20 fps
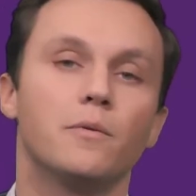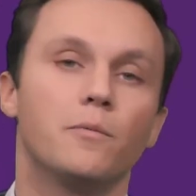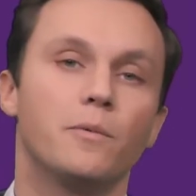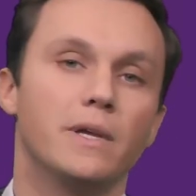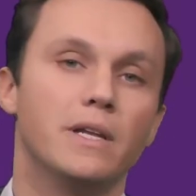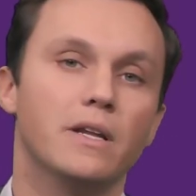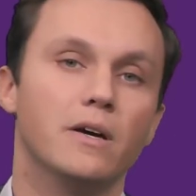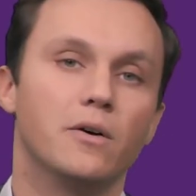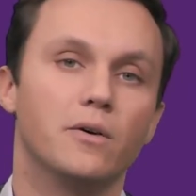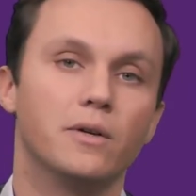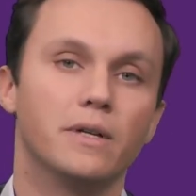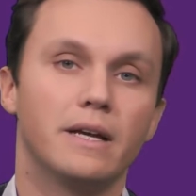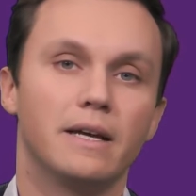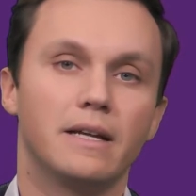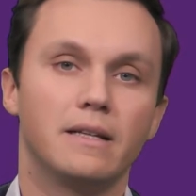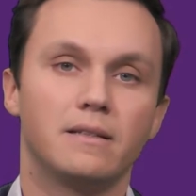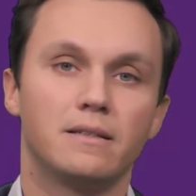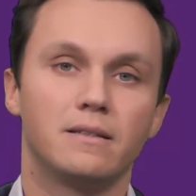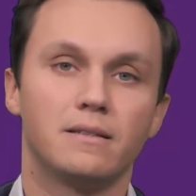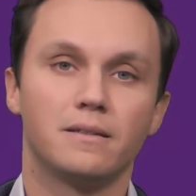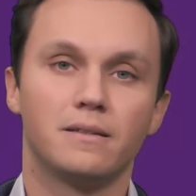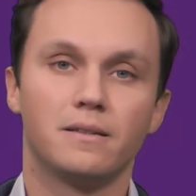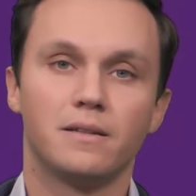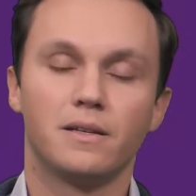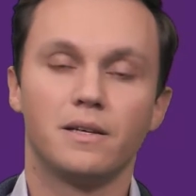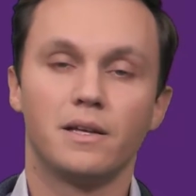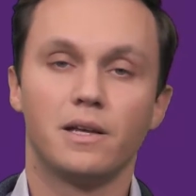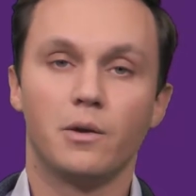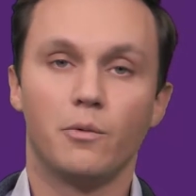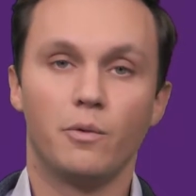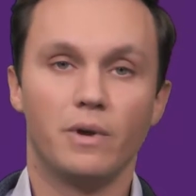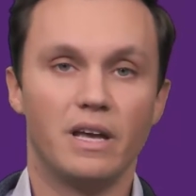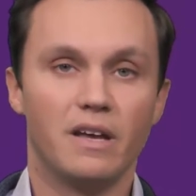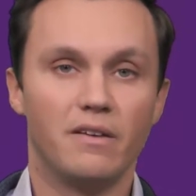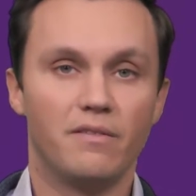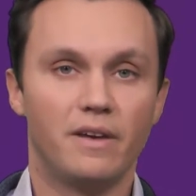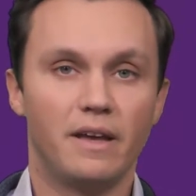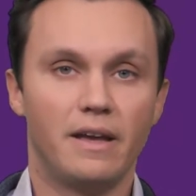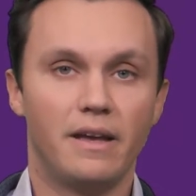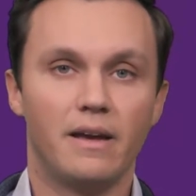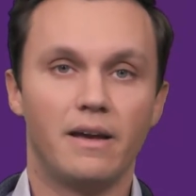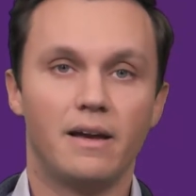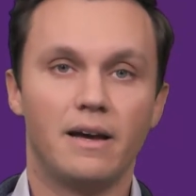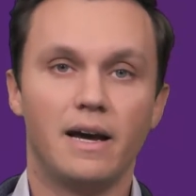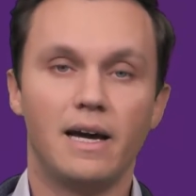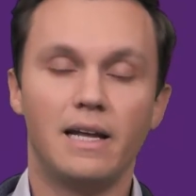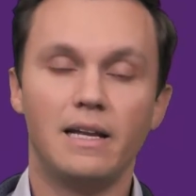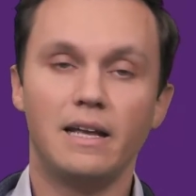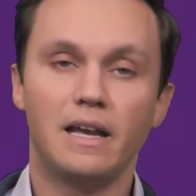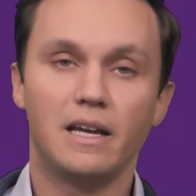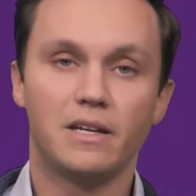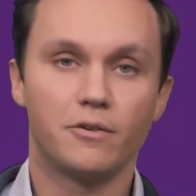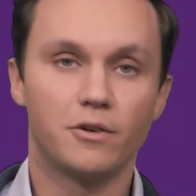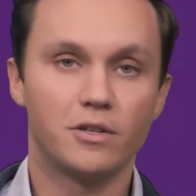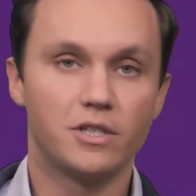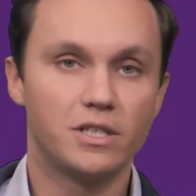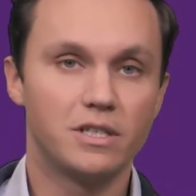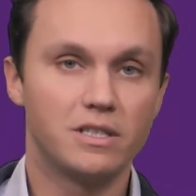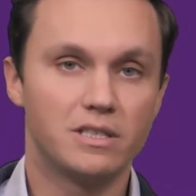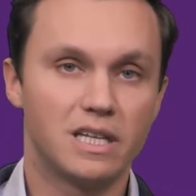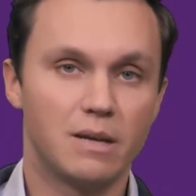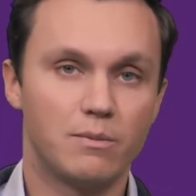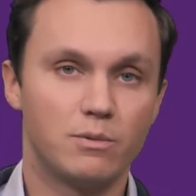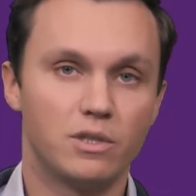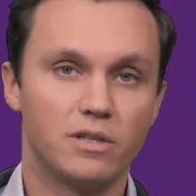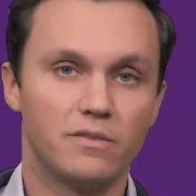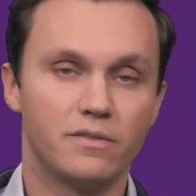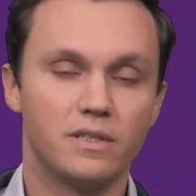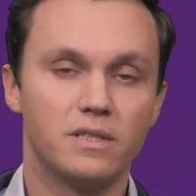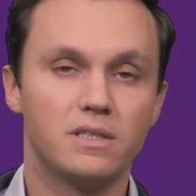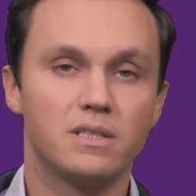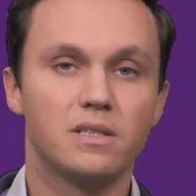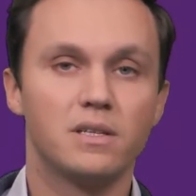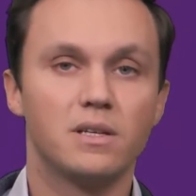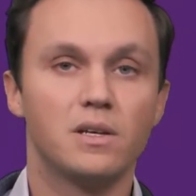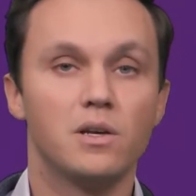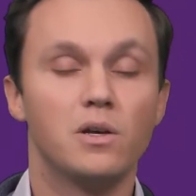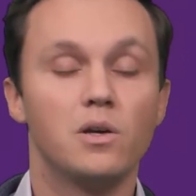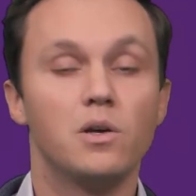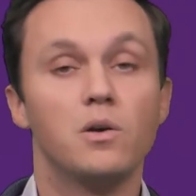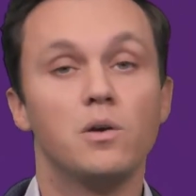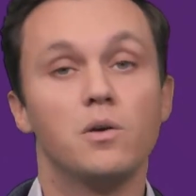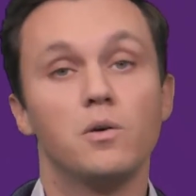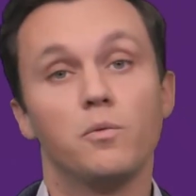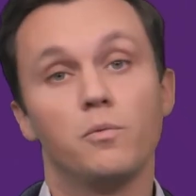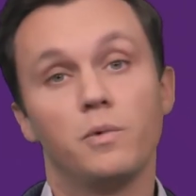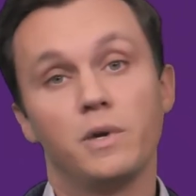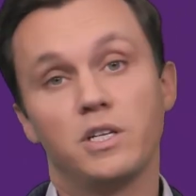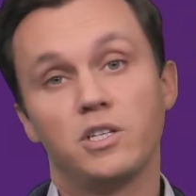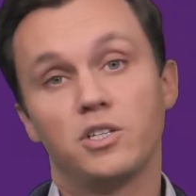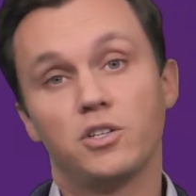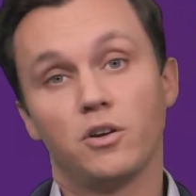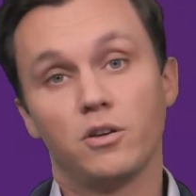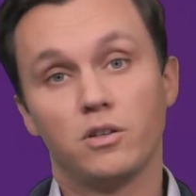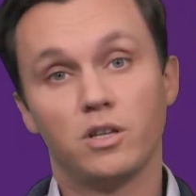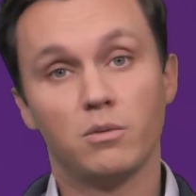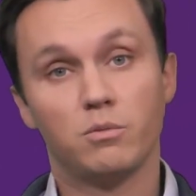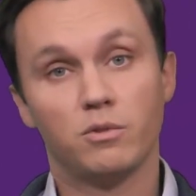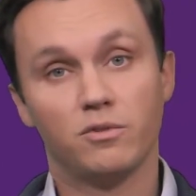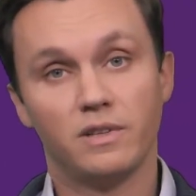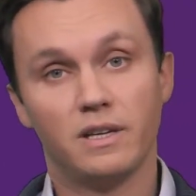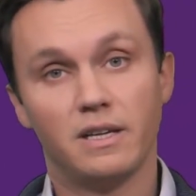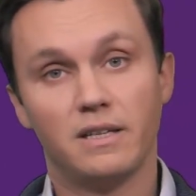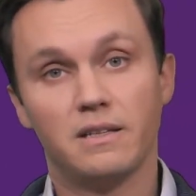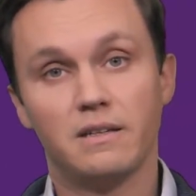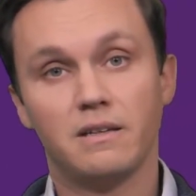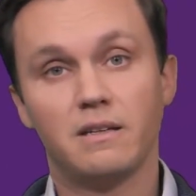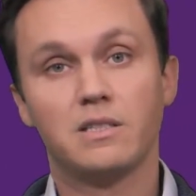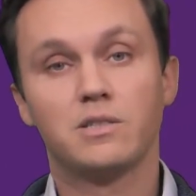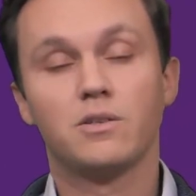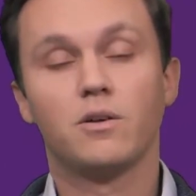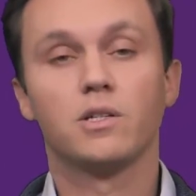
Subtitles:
we know that we have a highly heterogeneous subsurface, which on top of that is